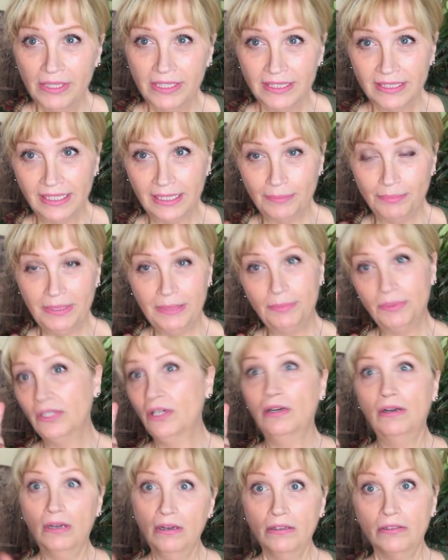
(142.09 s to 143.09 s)
It's like people
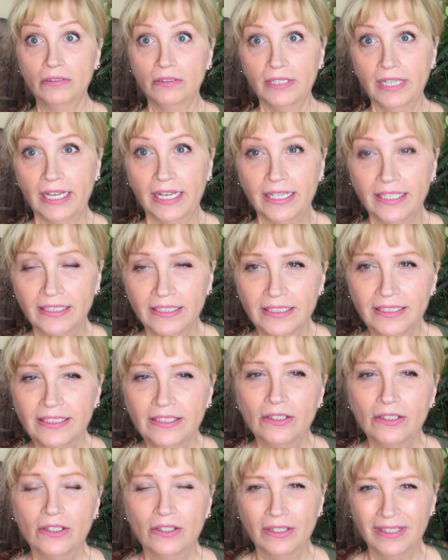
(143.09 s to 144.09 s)
go, oh, okay,
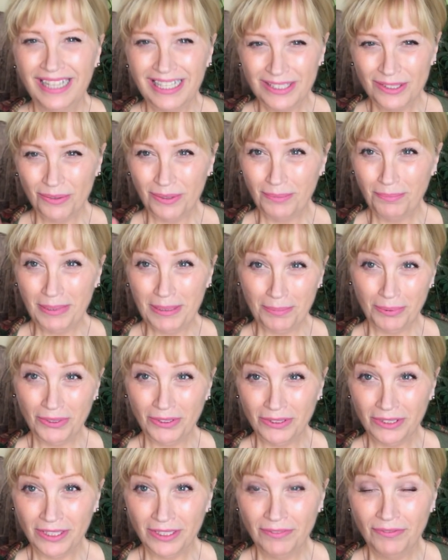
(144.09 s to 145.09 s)
or that's what
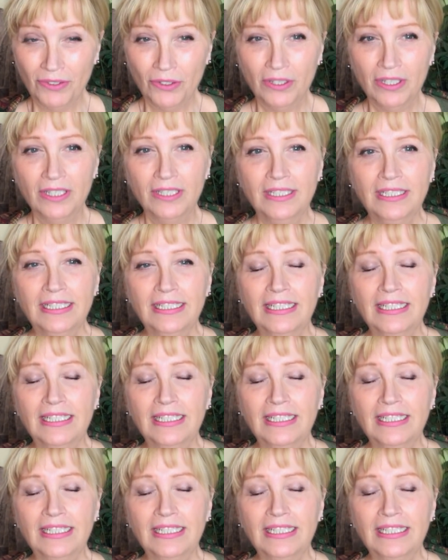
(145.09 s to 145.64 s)
people look for.